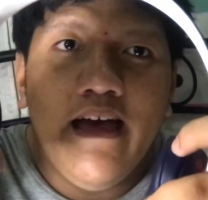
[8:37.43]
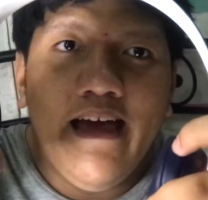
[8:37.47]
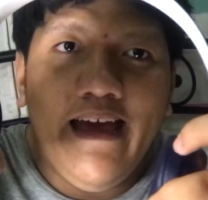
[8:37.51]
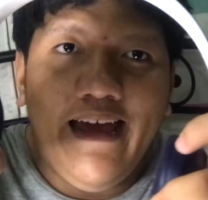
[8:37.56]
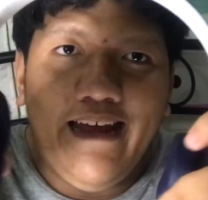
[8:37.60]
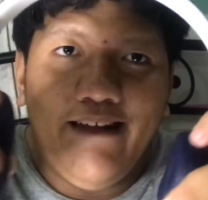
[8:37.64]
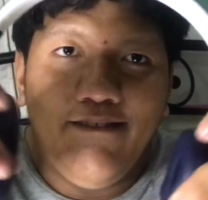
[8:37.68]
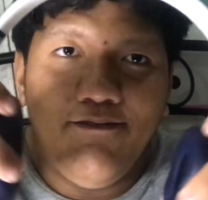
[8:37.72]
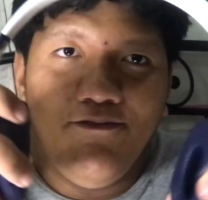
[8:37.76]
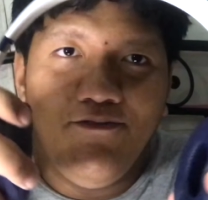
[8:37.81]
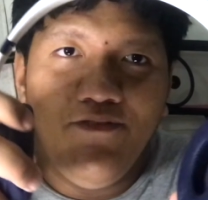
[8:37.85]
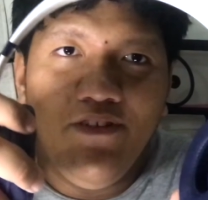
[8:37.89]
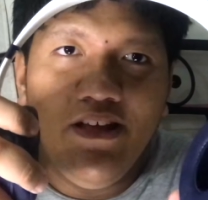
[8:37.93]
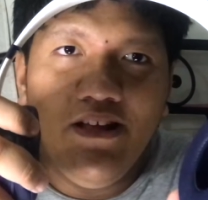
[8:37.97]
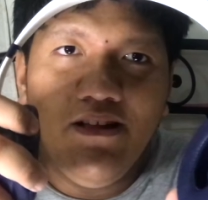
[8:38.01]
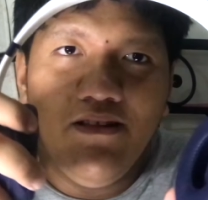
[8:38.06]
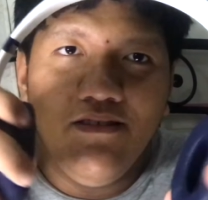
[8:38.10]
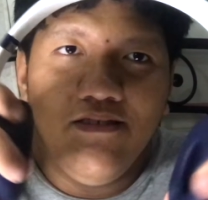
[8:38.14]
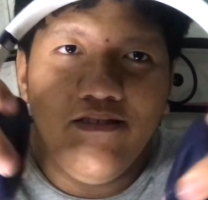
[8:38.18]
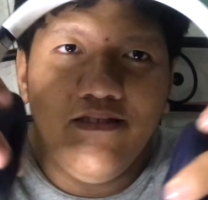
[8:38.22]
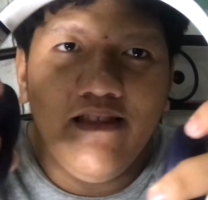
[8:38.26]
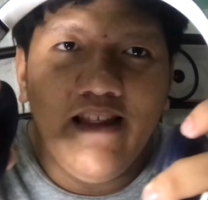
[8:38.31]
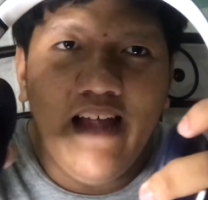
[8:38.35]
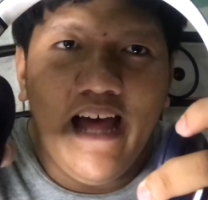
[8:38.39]
it
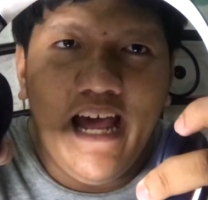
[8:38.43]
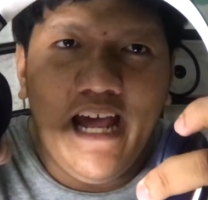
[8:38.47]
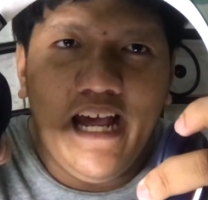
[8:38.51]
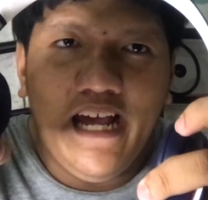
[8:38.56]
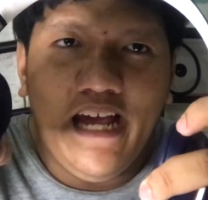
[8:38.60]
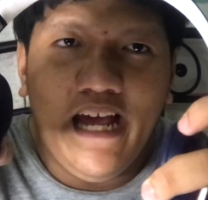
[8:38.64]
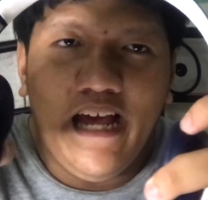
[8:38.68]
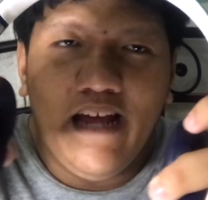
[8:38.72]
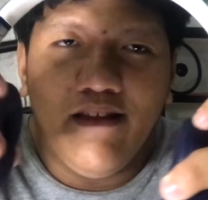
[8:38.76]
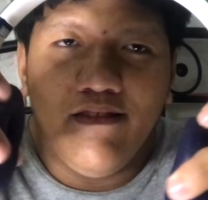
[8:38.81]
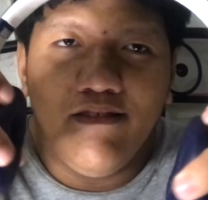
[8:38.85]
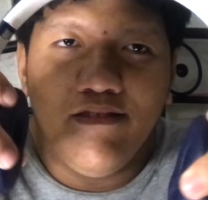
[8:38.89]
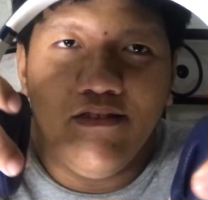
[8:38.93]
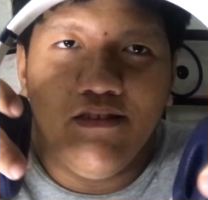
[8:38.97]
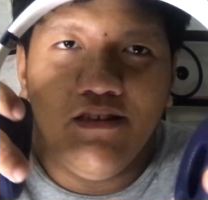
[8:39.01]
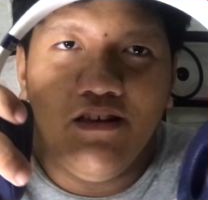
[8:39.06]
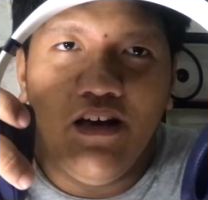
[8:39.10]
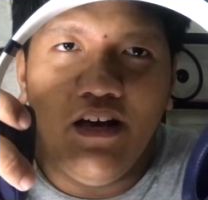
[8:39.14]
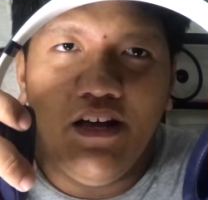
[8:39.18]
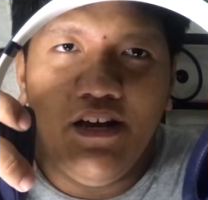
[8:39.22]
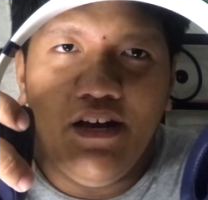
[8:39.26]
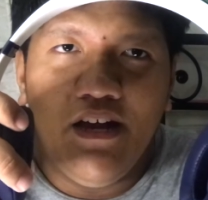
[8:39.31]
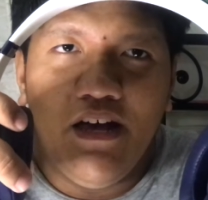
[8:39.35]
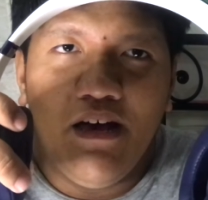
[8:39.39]
feels like it's
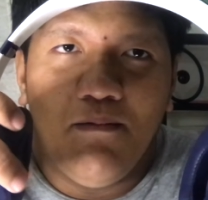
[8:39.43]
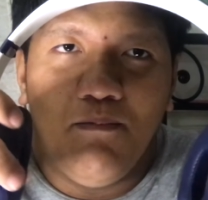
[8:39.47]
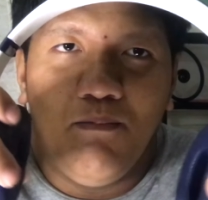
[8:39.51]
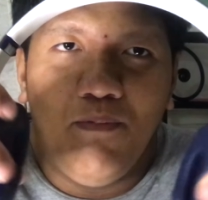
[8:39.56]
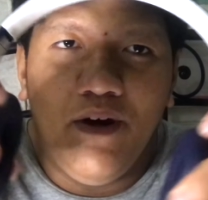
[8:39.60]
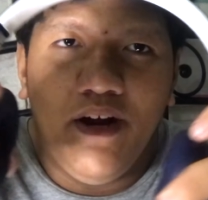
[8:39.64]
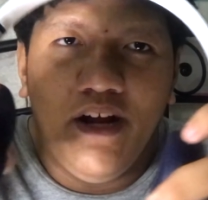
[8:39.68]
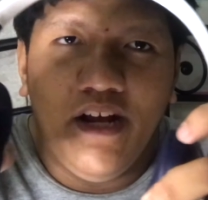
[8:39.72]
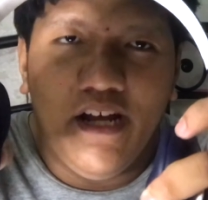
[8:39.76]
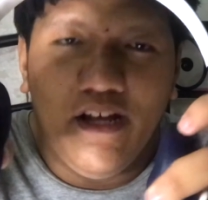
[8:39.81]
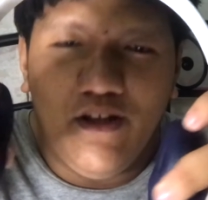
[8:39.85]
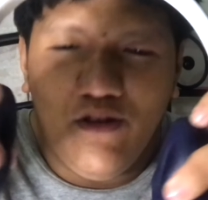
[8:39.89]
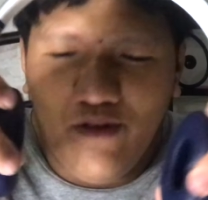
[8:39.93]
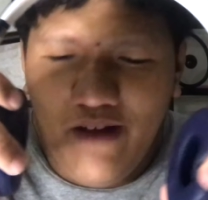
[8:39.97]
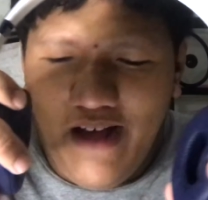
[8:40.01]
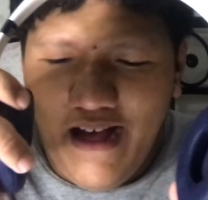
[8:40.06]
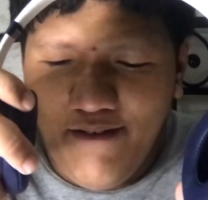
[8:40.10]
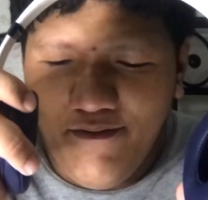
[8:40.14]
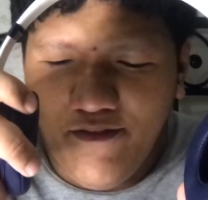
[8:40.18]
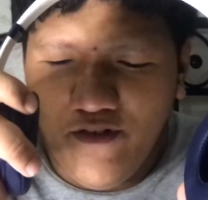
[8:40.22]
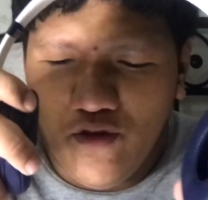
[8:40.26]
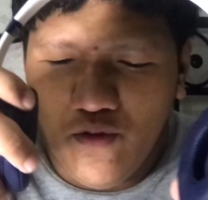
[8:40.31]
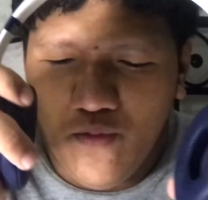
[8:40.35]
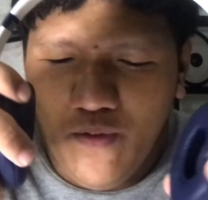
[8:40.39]
gonna break into
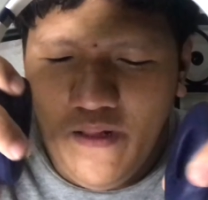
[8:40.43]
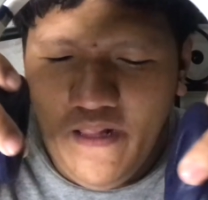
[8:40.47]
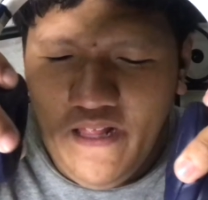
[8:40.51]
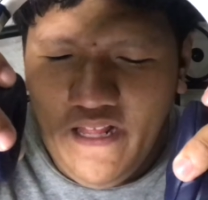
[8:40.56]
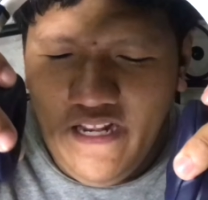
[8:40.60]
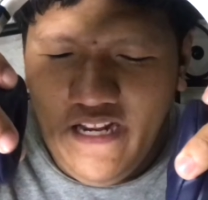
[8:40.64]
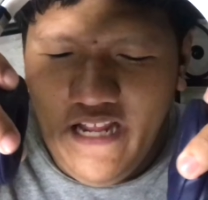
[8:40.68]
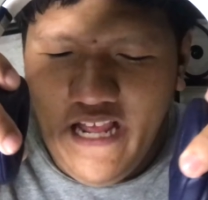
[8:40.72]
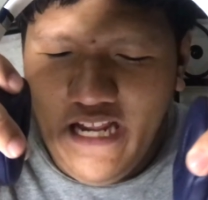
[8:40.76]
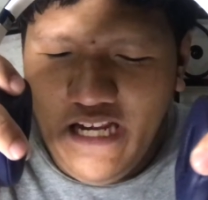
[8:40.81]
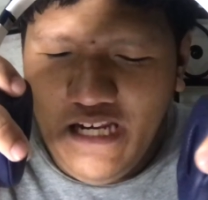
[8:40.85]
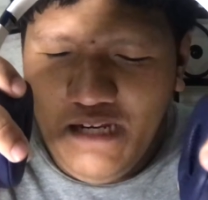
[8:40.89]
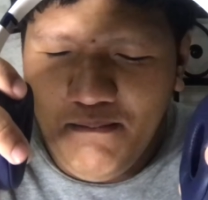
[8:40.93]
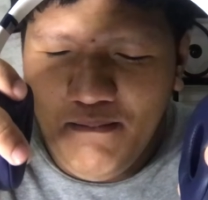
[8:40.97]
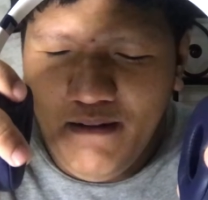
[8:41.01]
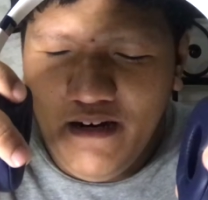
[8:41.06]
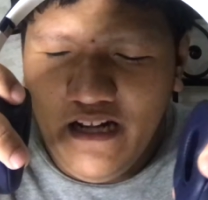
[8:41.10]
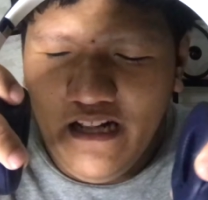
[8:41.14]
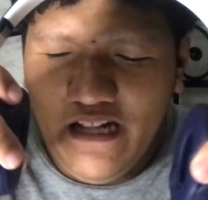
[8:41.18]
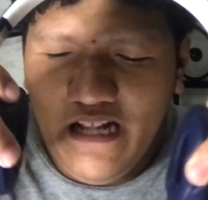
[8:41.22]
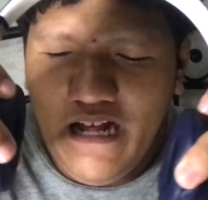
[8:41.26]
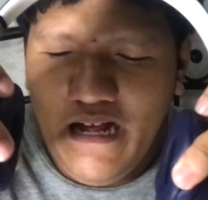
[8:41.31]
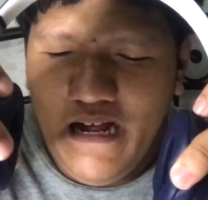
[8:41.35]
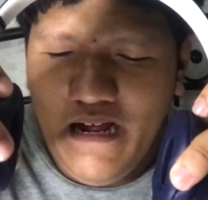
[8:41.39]
half as well in any
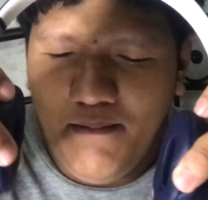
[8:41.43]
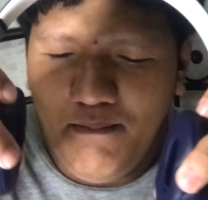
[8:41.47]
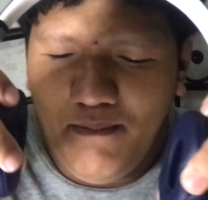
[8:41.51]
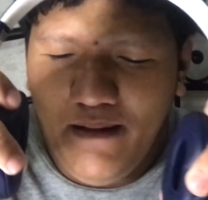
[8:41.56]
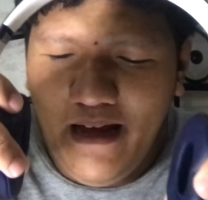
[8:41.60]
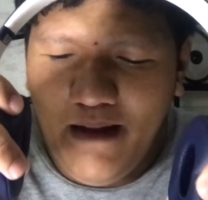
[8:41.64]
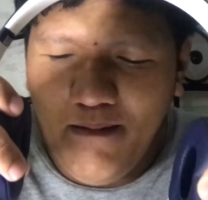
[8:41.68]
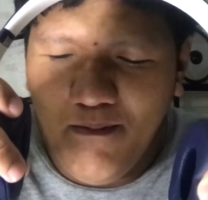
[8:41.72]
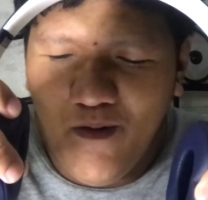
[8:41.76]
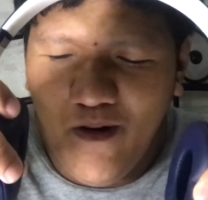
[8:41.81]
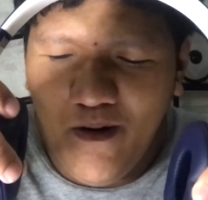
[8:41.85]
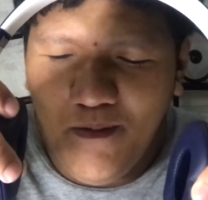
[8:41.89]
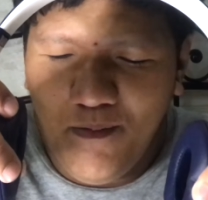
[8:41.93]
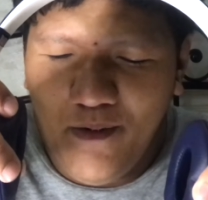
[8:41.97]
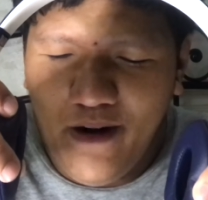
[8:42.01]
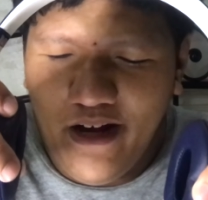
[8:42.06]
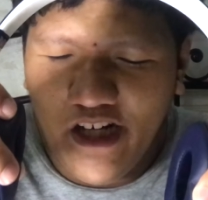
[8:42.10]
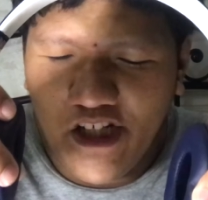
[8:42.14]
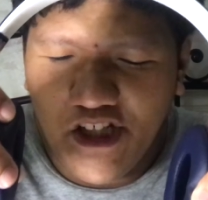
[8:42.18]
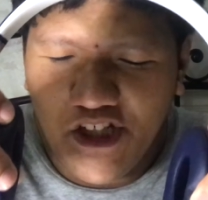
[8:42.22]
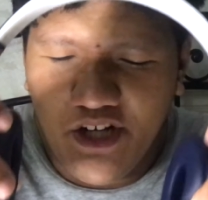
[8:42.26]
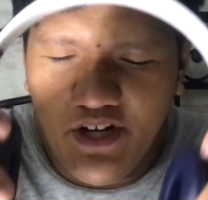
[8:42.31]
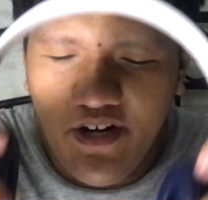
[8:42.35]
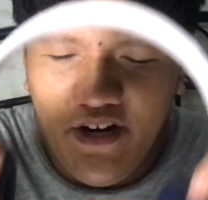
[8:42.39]
minute I apply more
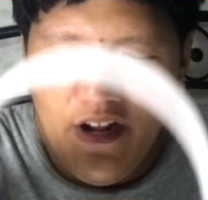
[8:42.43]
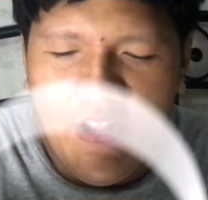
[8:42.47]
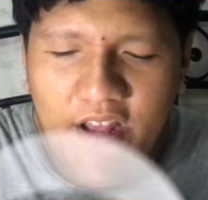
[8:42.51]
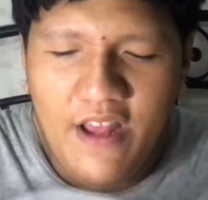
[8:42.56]
pressure.